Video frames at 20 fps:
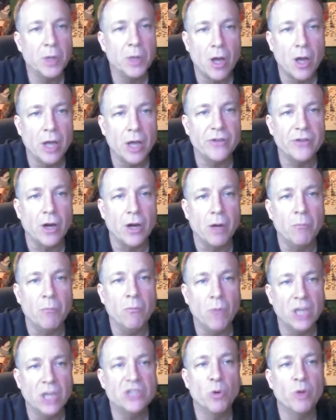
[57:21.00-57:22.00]
macaws are
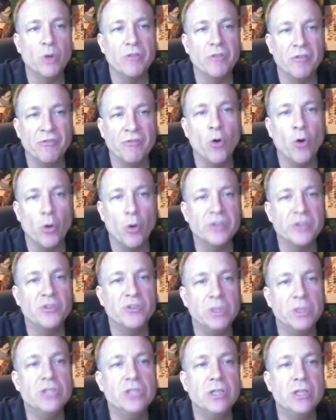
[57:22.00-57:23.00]
much more of a forest
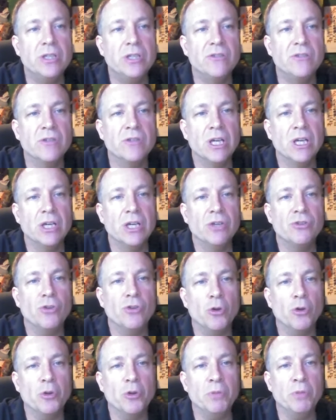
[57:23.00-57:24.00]
species.
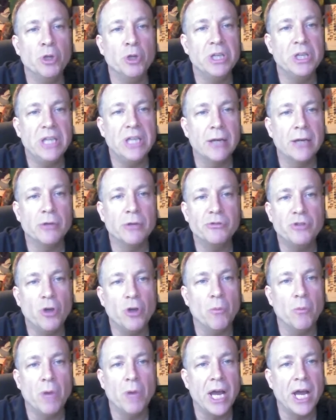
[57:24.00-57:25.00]
So the blue and yellows
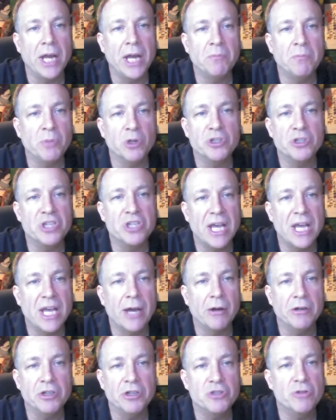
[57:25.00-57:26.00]
don't mind perching out
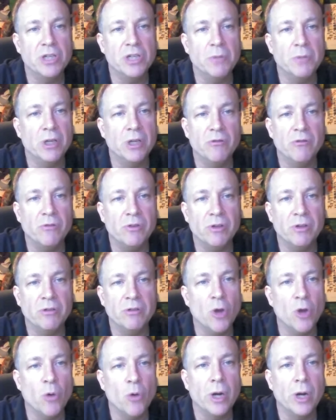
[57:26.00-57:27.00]
on a tree in the middle of the
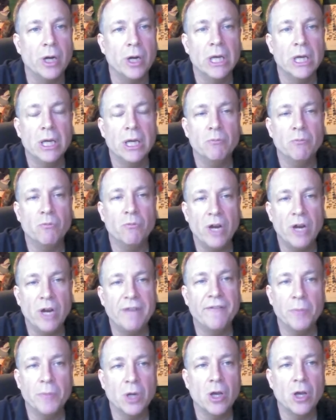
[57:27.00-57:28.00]
nowhere. Red
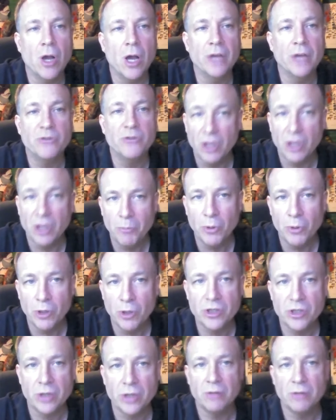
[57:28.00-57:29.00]
fronted macaws, they'll
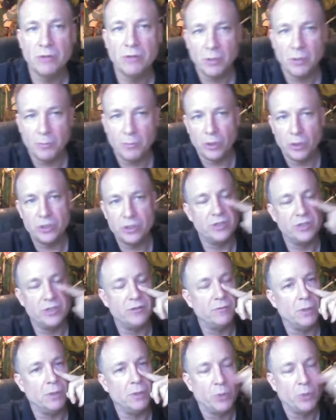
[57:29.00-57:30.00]
perch on the they'll purchase
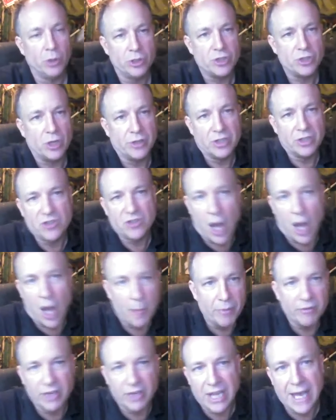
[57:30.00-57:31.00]
perch on the top
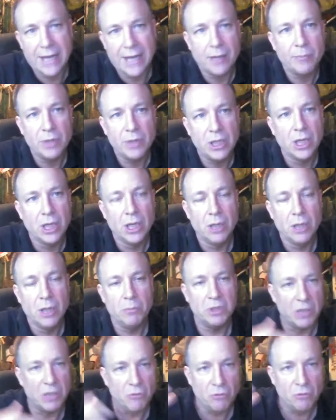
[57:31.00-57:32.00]
of a canopy, but
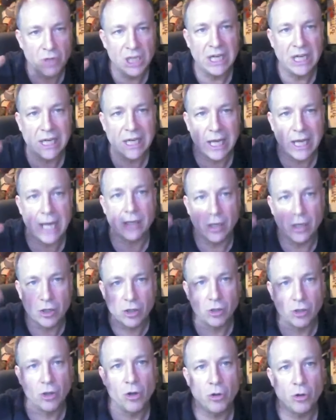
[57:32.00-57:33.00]
they really like a
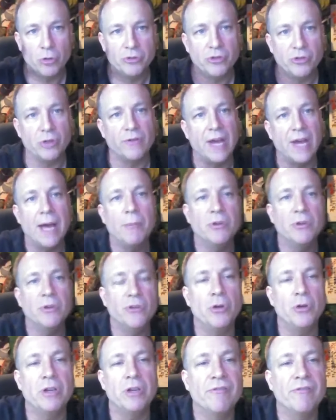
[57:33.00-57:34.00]
closed sort of
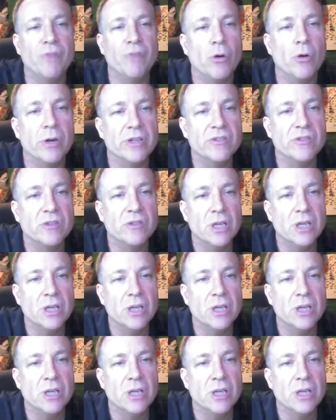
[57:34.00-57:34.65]
Amazonian forest.